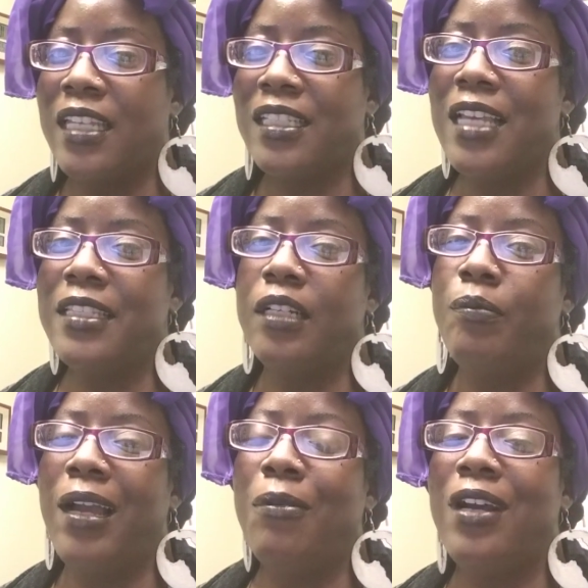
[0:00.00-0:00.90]
It says in
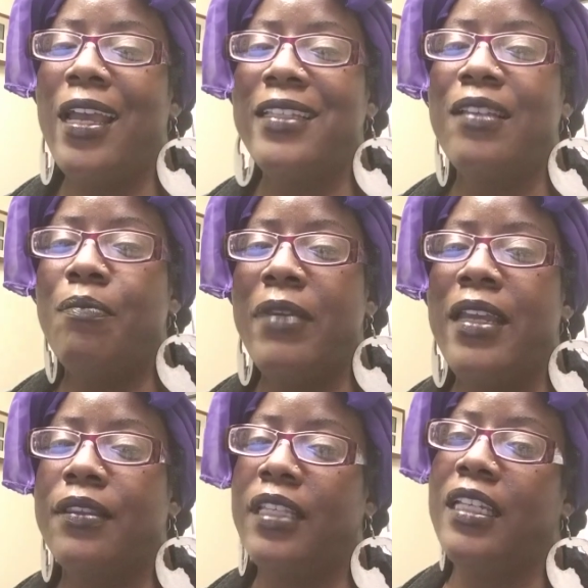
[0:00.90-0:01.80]
the Bible, as a
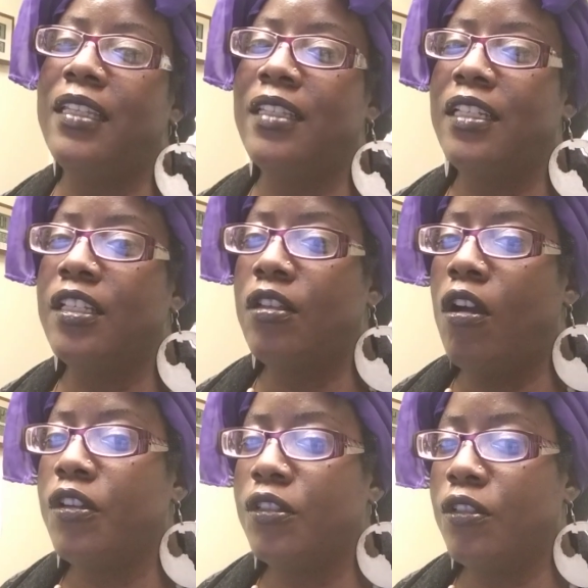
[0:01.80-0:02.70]
man thinketh in his
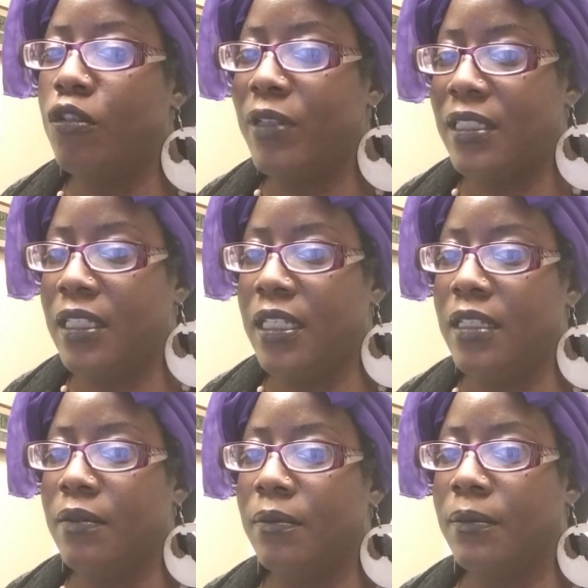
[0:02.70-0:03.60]
heart, so is
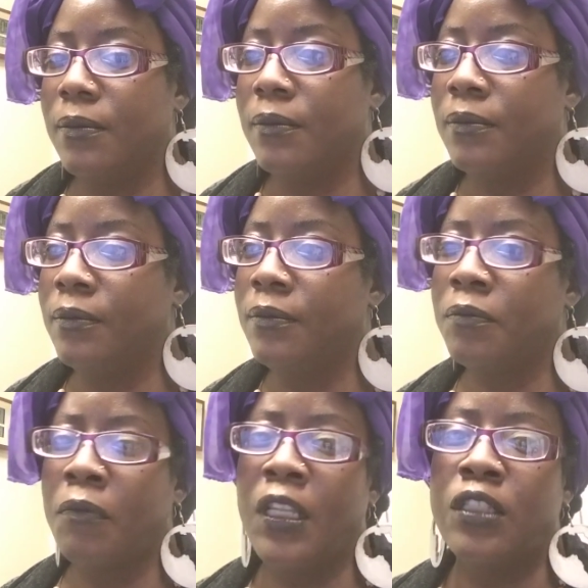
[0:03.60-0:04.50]
he.
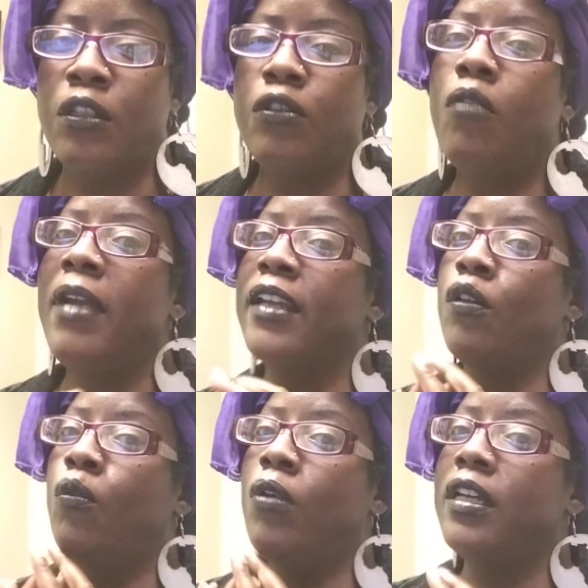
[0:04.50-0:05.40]
So no
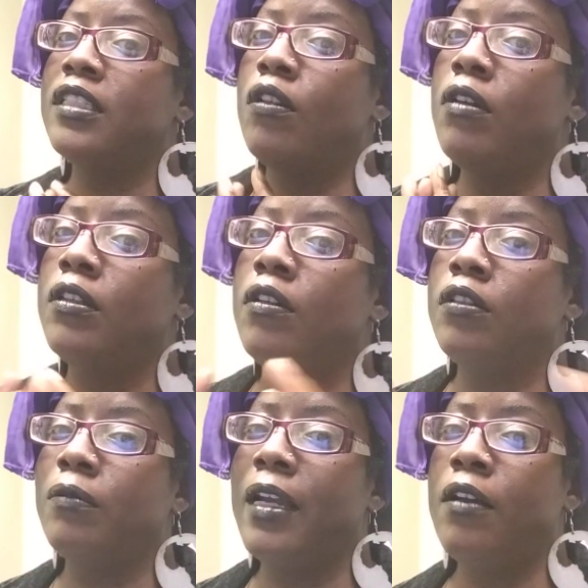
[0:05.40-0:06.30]
matter what's going
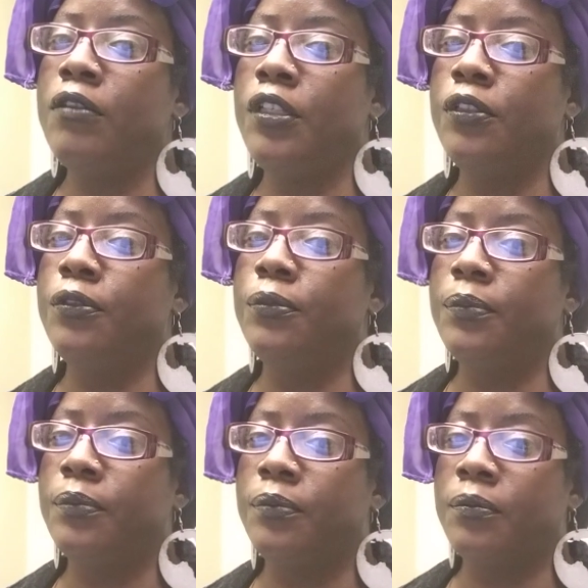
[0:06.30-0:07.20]
on around
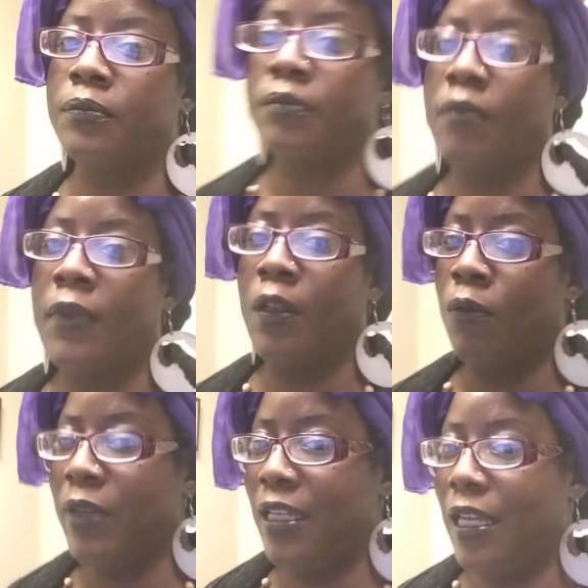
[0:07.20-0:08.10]
you,
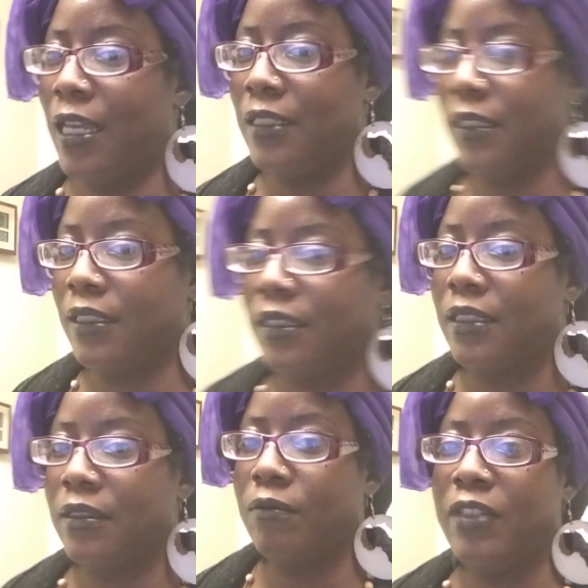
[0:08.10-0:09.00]
we got
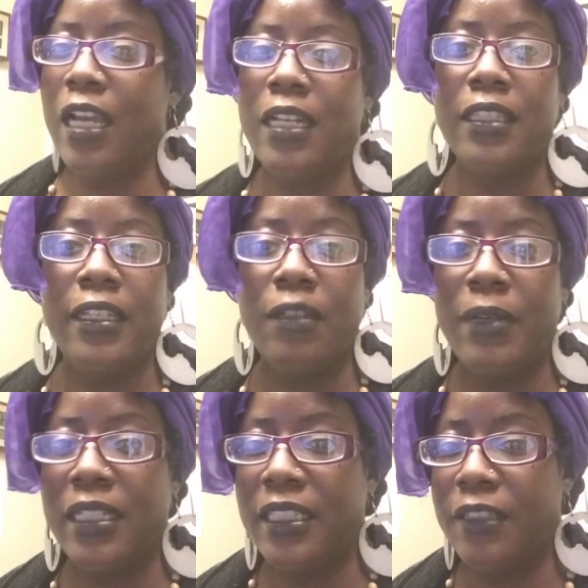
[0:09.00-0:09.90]
this. We got to think
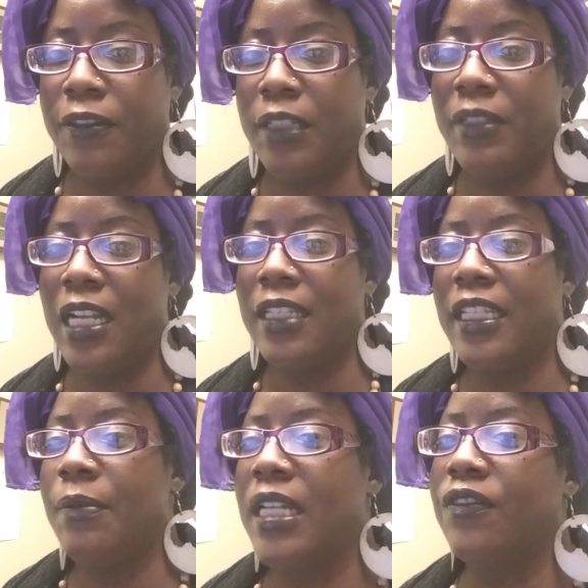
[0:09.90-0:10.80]
about it differently. We got to
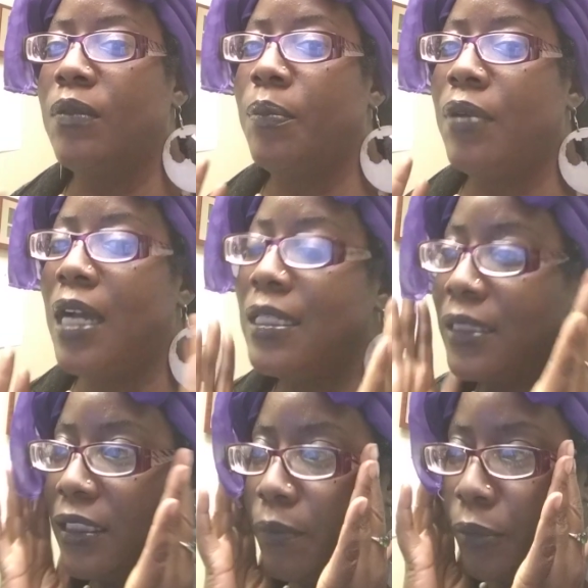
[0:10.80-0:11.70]
think about it from a
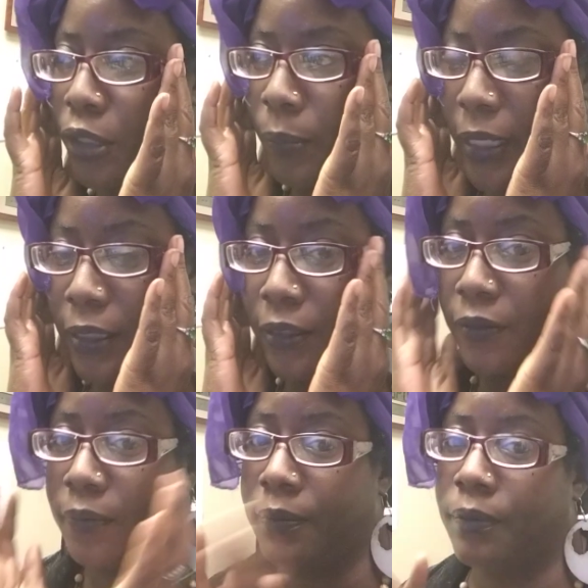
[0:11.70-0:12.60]
positive perspective.